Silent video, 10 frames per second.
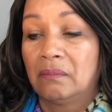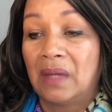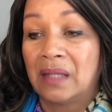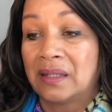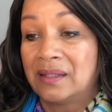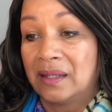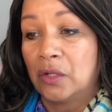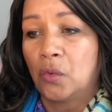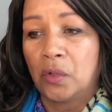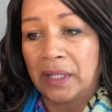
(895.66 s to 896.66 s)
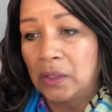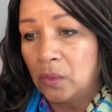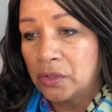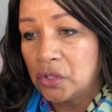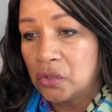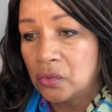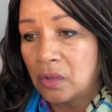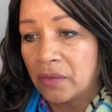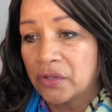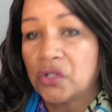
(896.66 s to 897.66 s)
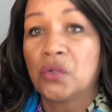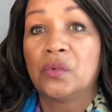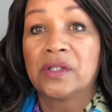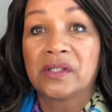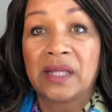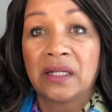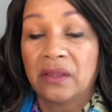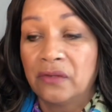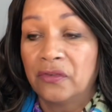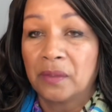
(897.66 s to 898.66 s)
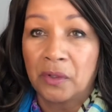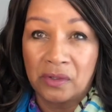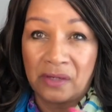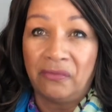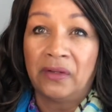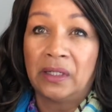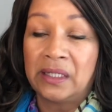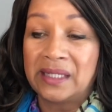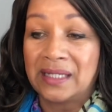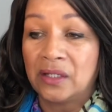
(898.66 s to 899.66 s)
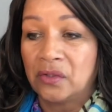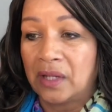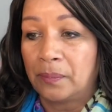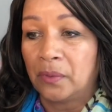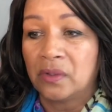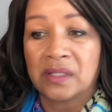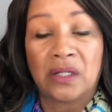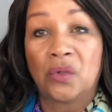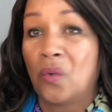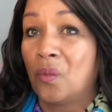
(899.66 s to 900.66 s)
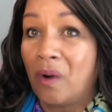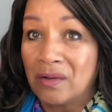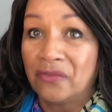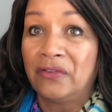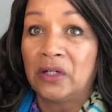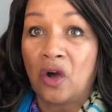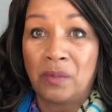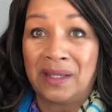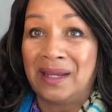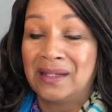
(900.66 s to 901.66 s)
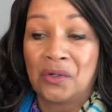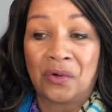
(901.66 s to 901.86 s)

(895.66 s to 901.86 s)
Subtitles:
as I said, they don't want anyone to do, others to do anything for them because they feel indebted to that person. They don't want to feel obligated or